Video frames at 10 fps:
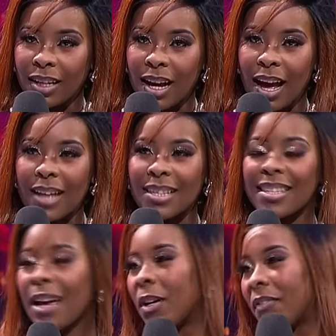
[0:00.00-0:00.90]
Uh,
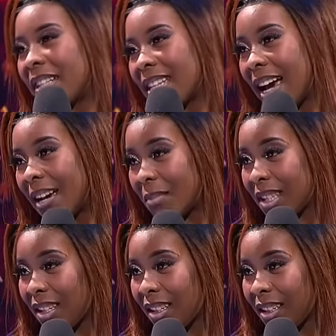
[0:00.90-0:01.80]
some of the times,
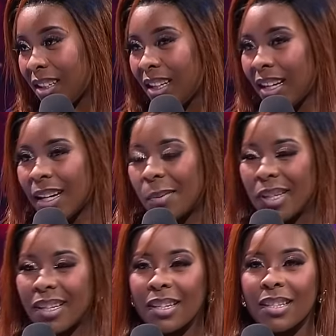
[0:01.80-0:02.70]
mm-hmm.
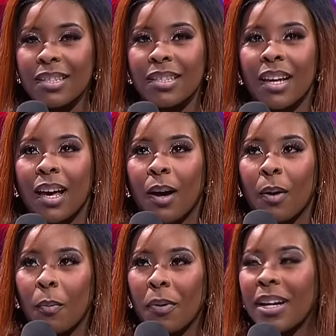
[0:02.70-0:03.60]
because
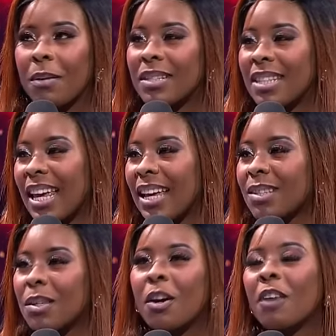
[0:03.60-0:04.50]
when I was there, it's
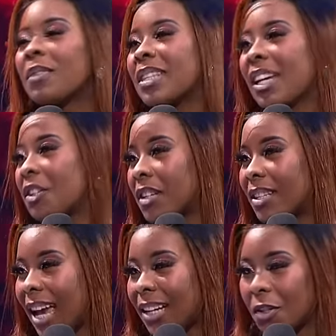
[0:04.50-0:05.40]
the conversations.
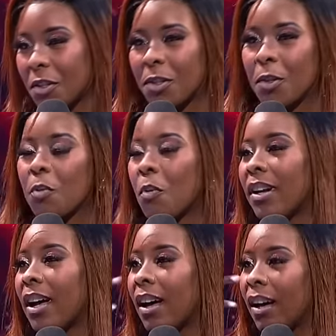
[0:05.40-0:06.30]
I just didn't want
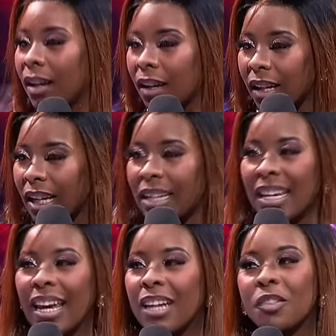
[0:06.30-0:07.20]
to
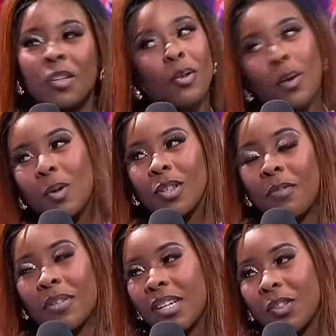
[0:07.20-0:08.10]
engage in those
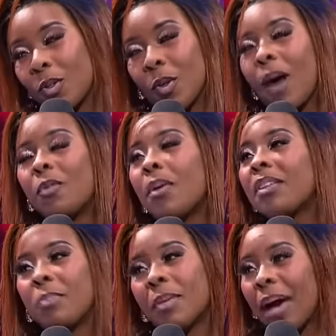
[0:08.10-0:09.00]
conversations. So I'd rather
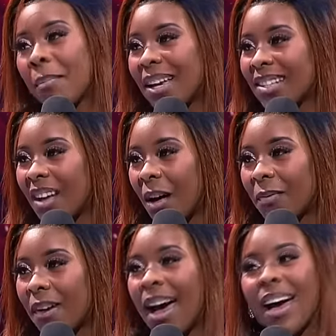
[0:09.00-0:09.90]
be by myself
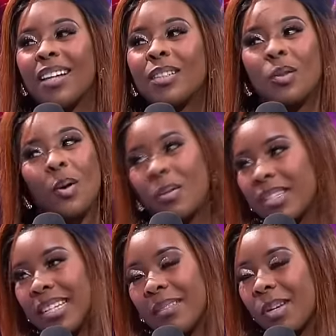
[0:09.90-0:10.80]
and go
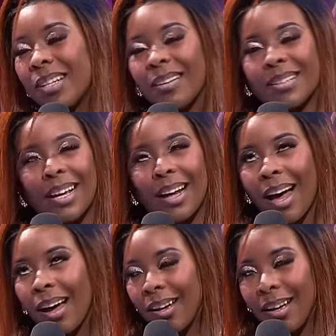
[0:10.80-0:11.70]
sleep because I was like,
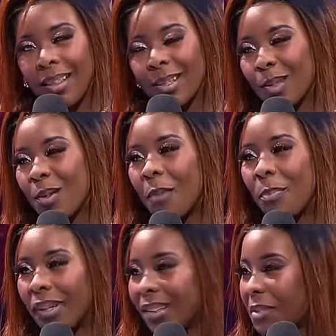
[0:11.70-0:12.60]
ah, this is not
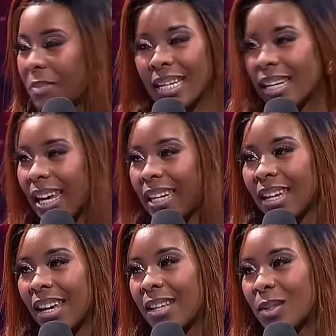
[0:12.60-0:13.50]
building me in any
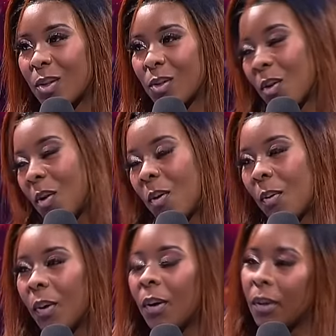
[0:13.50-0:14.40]
case. So,
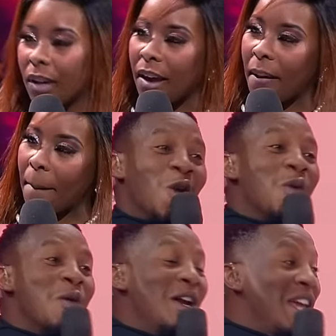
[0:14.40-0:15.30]
yeah. yeah. we
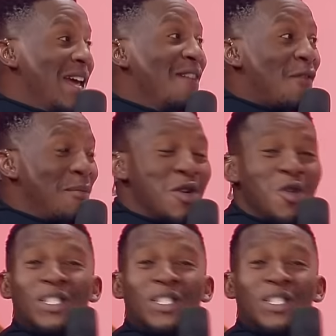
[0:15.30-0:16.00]
want to hear from you.